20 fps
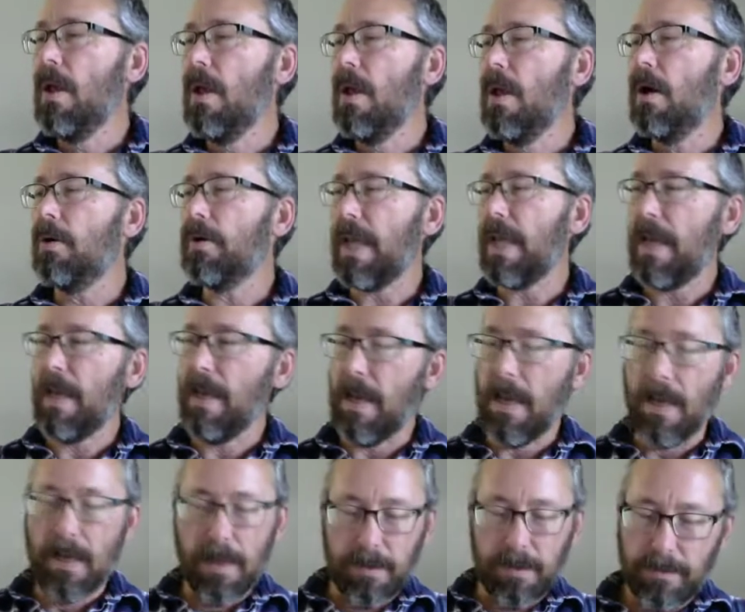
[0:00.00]
Okay,
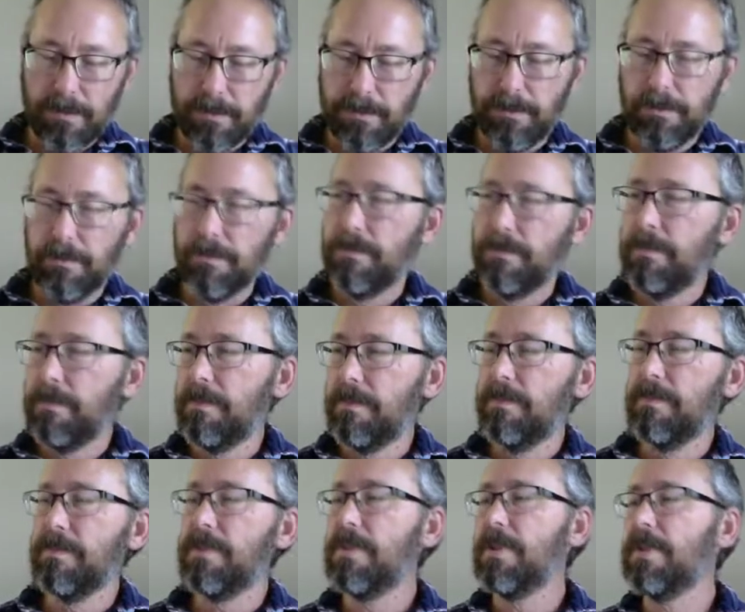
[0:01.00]

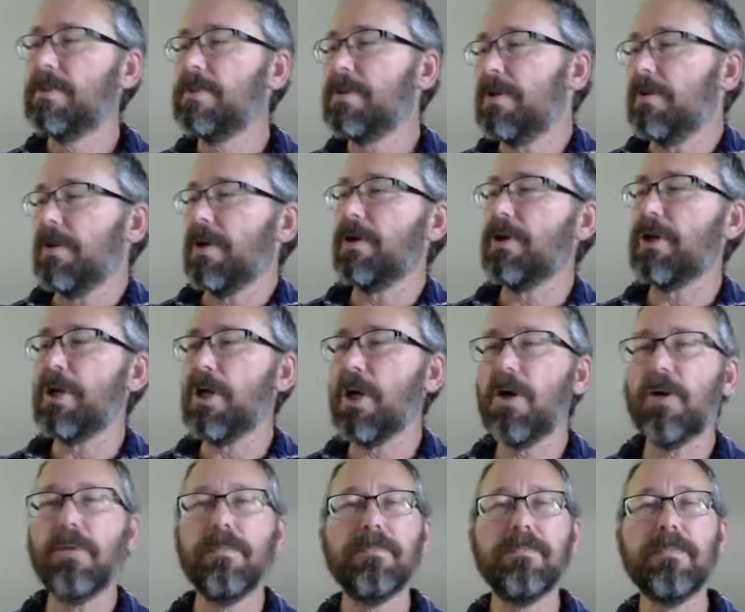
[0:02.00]
so there you
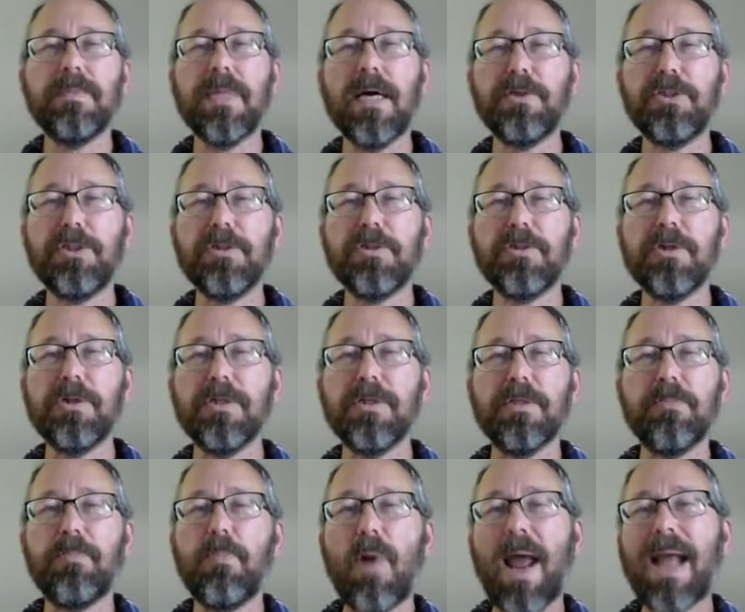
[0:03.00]
go. Now it's your turn to
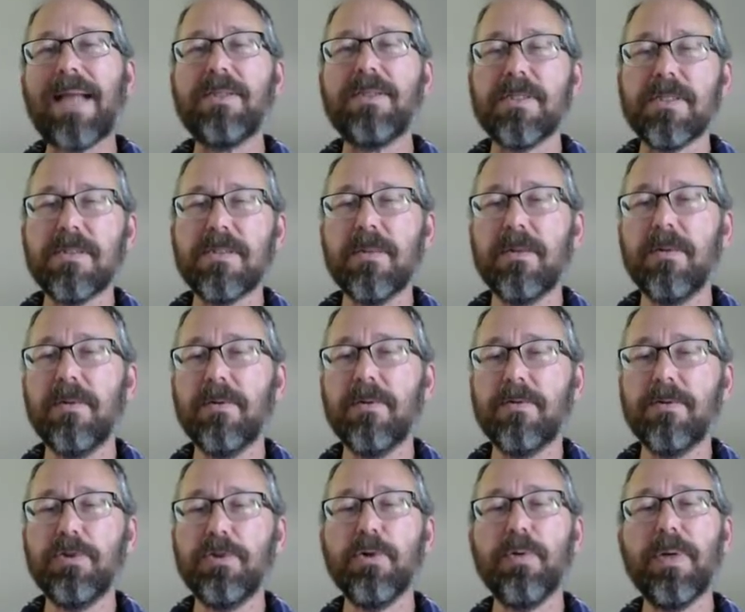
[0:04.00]
practice
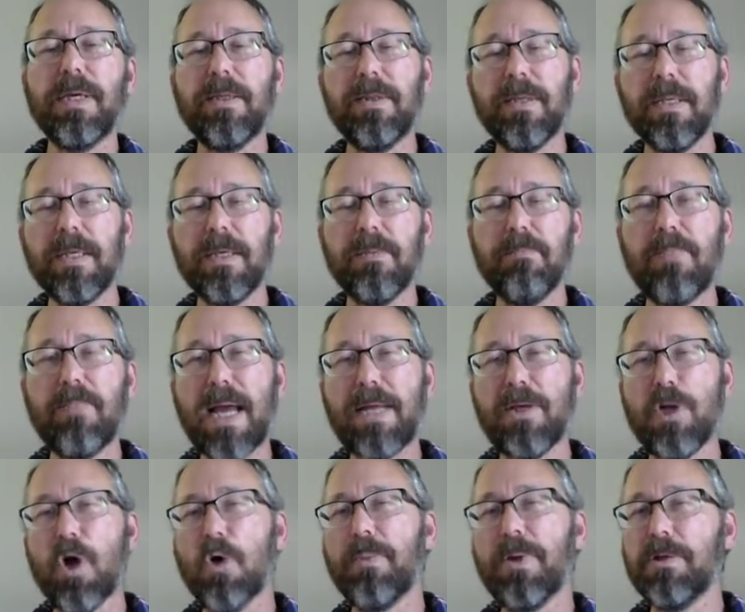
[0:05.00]
doing the
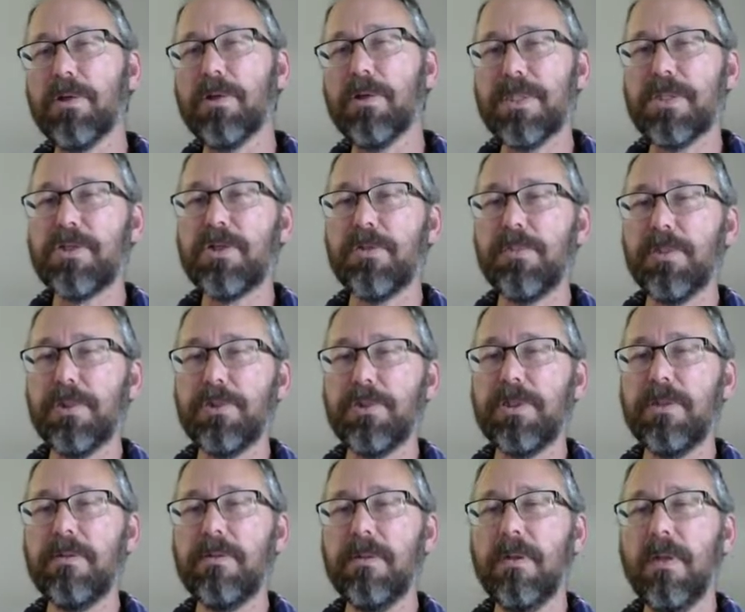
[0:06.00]
binomial
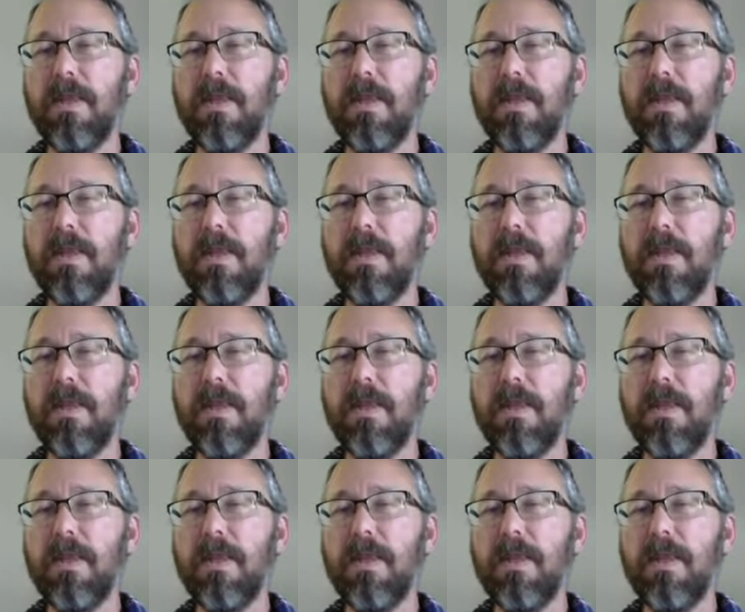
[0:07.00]
distribution.